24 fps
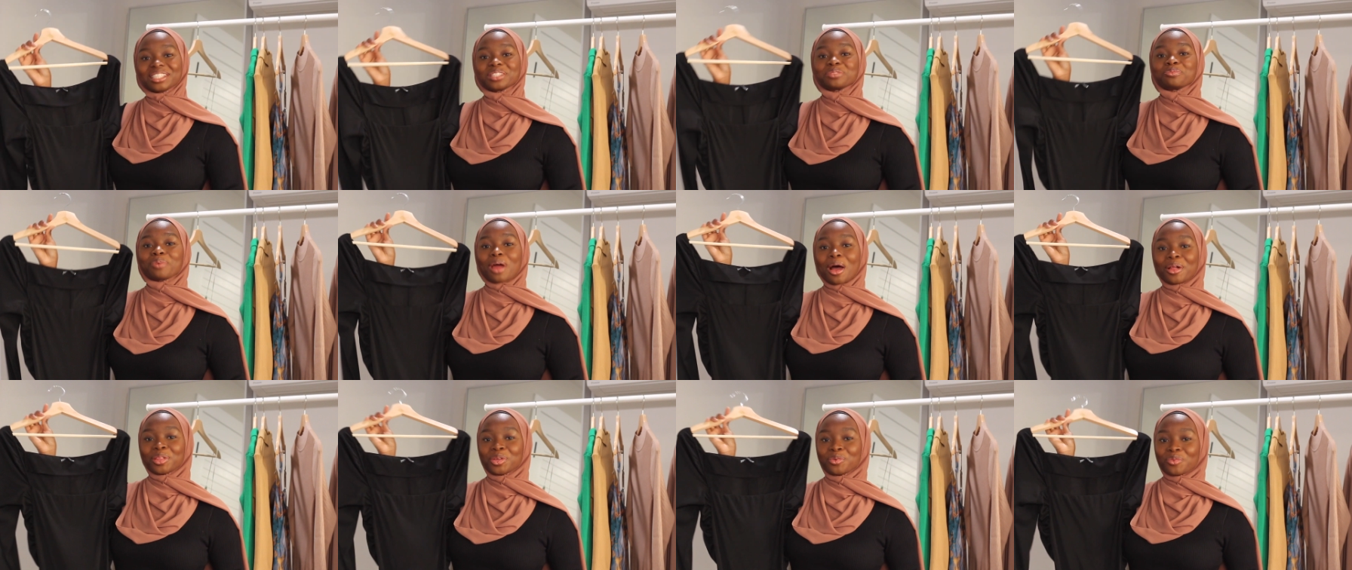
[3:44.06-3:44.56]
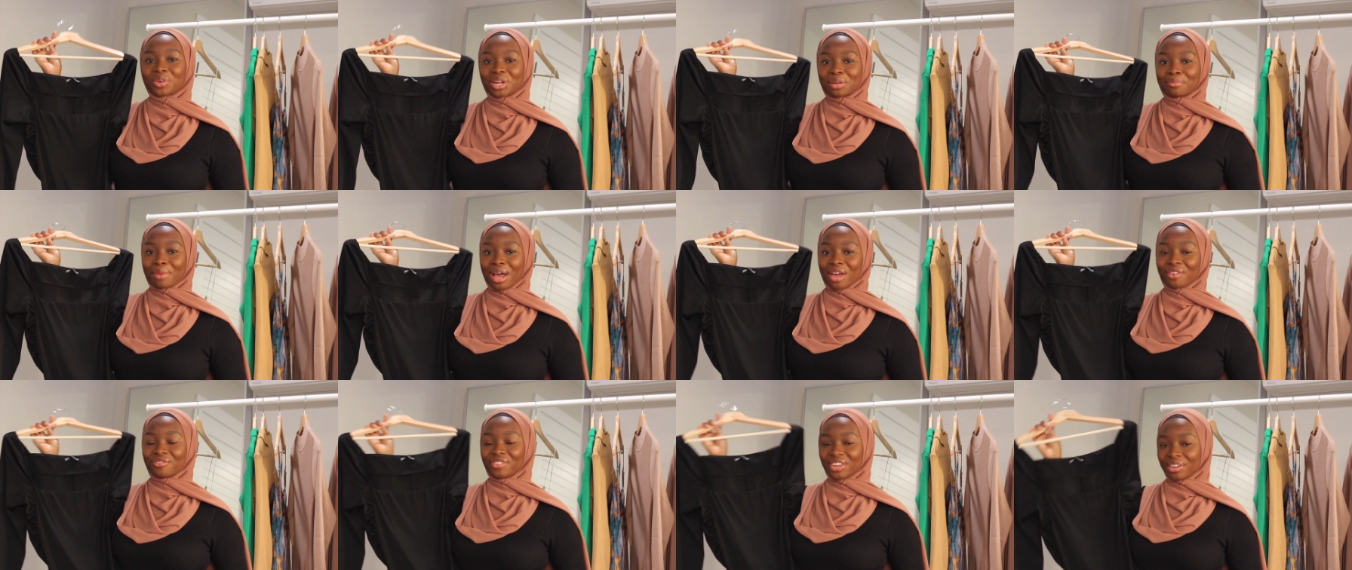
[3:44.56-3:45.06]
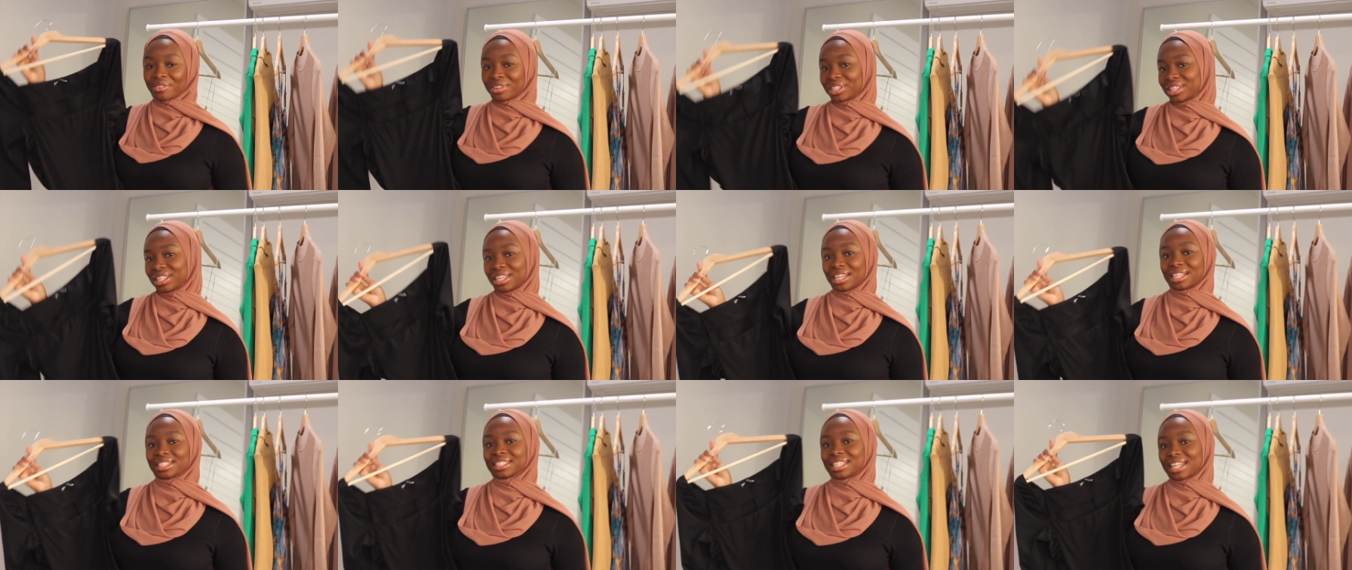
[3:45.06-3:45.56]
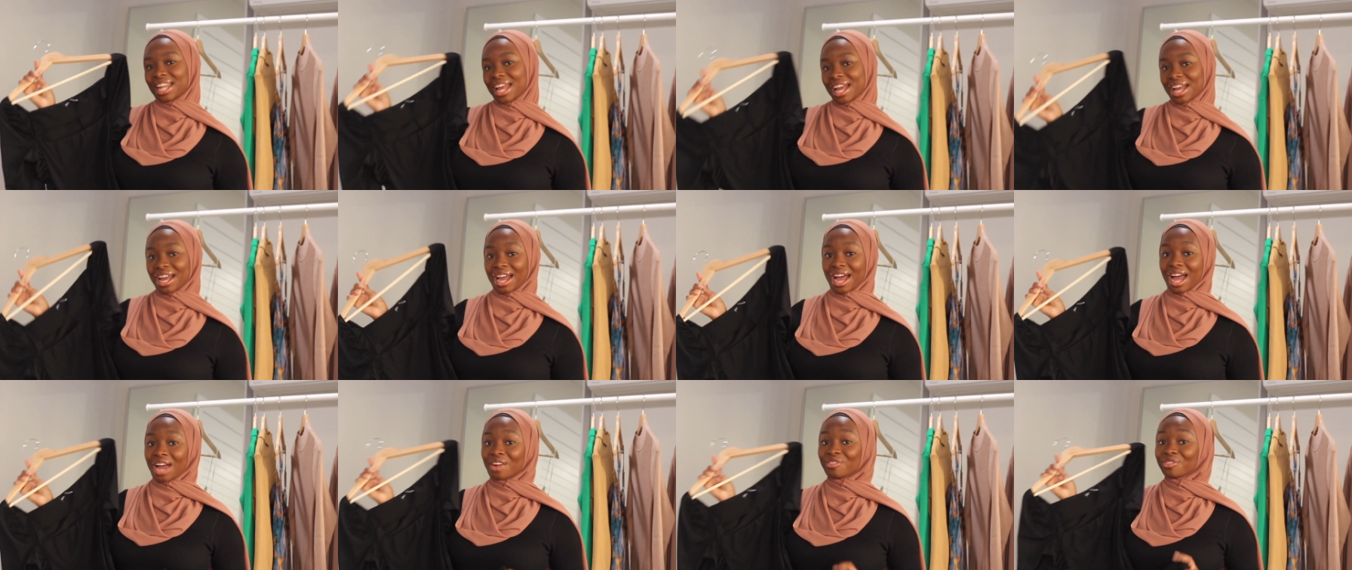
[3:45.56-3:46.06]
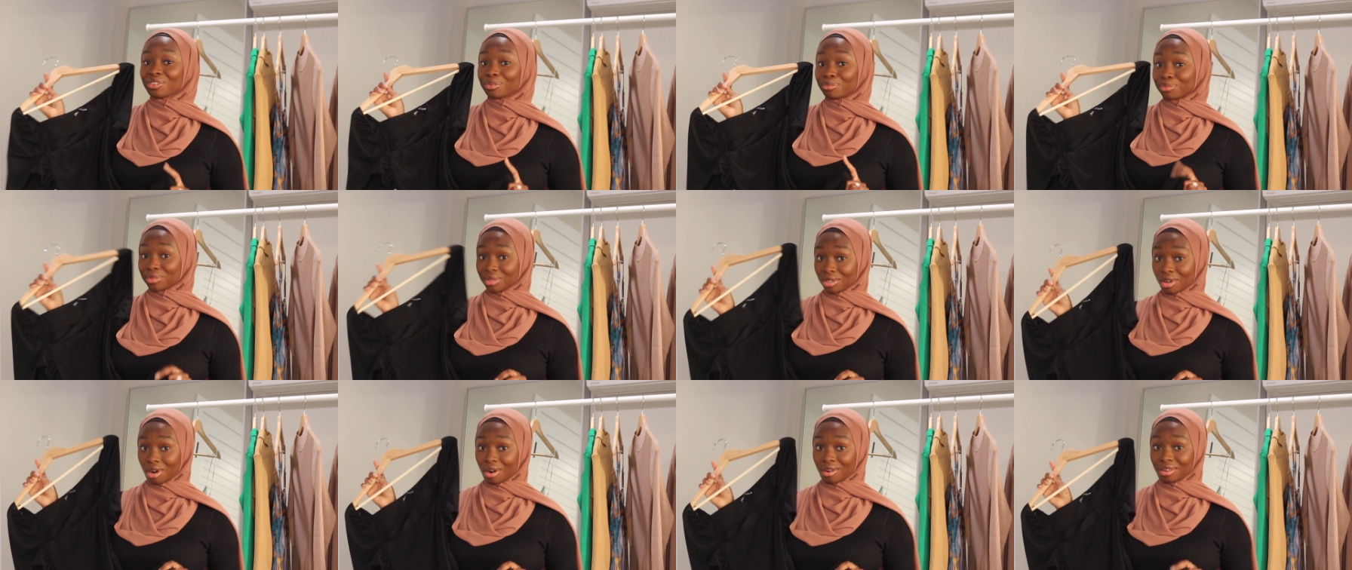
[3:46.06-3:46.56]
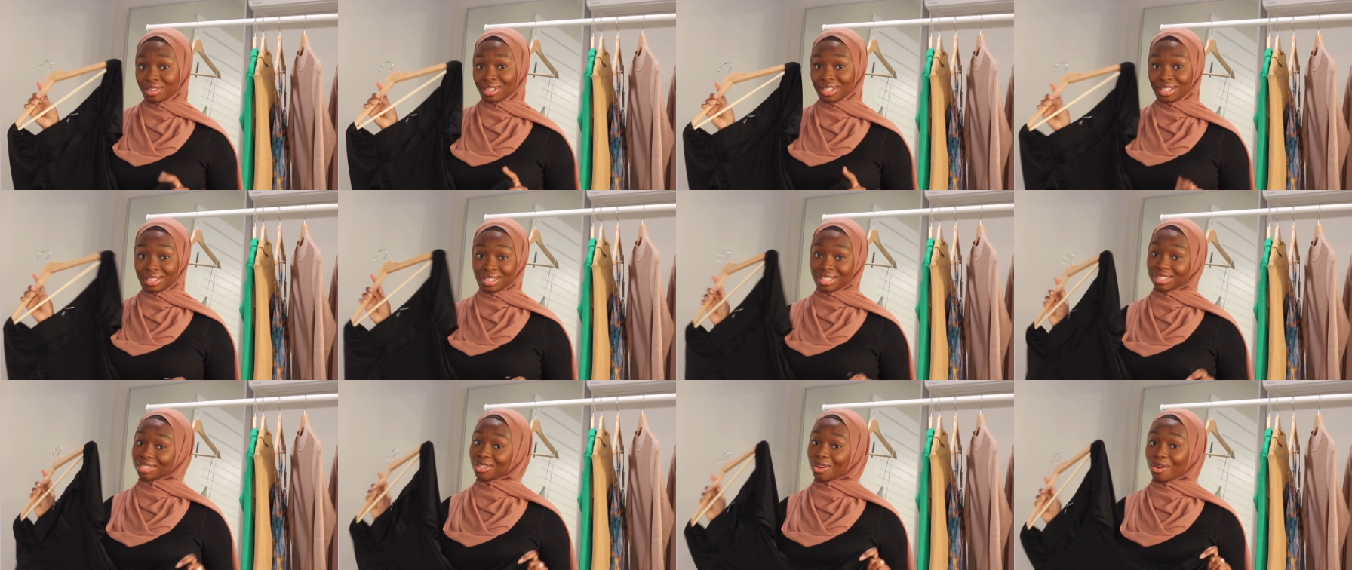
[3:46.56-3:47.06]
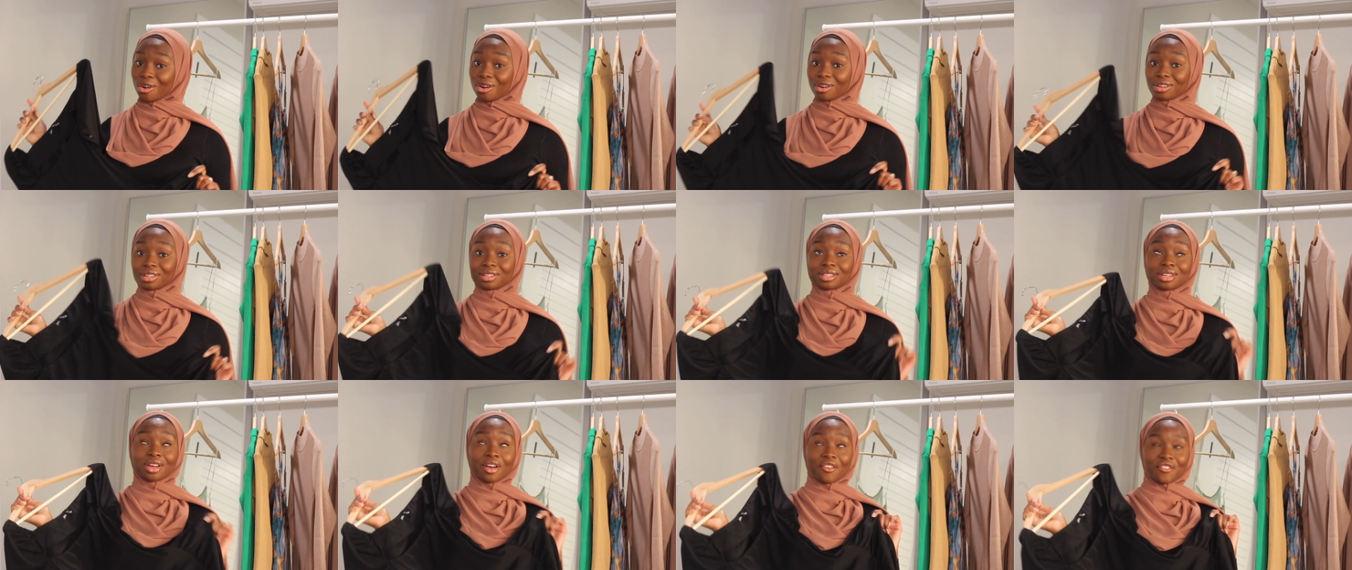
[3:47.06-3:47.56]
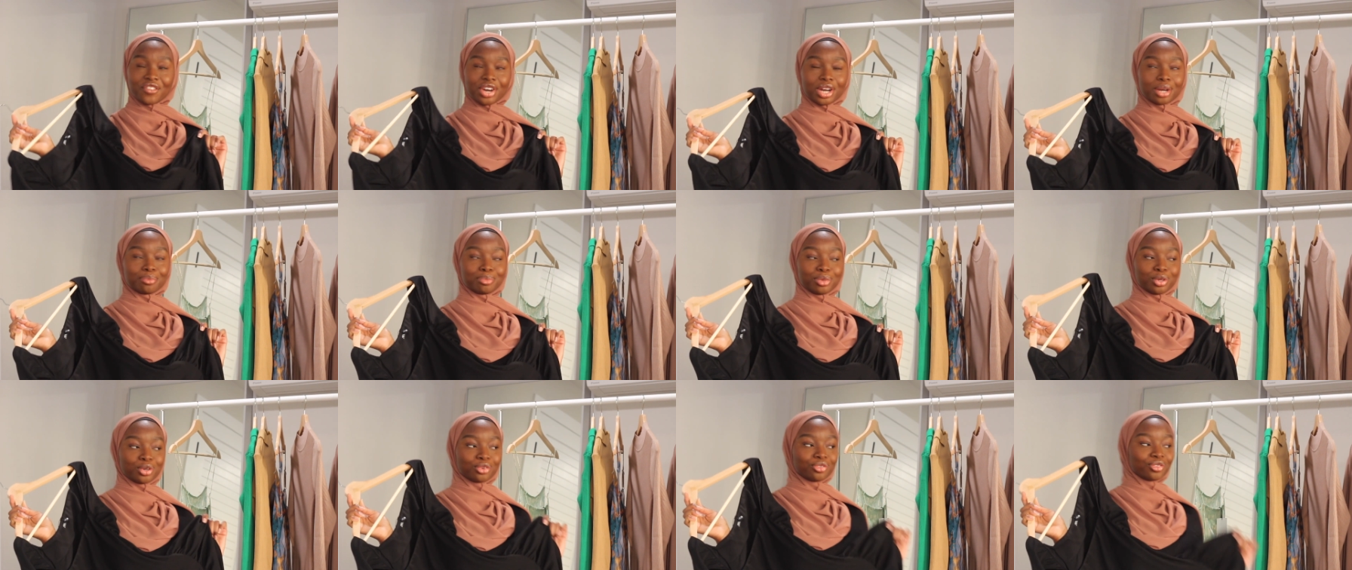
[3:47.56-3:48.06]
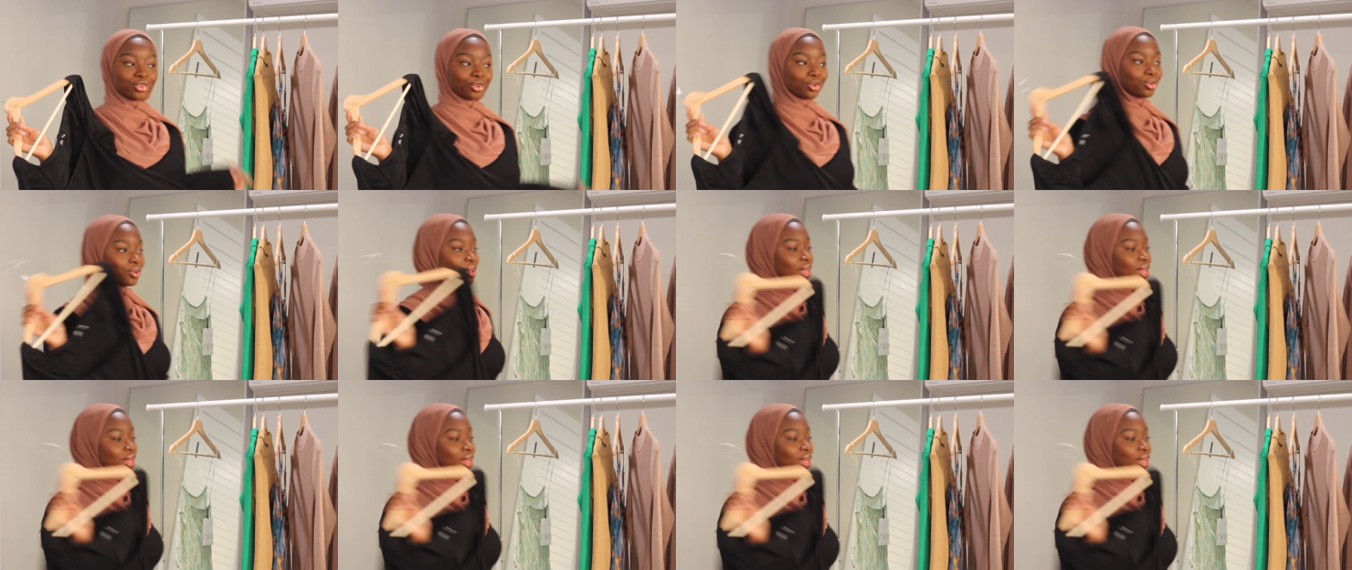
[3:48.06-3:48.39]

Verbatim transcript: is probably one of my favorite things that I got from Zara in this haul. Very beautiful.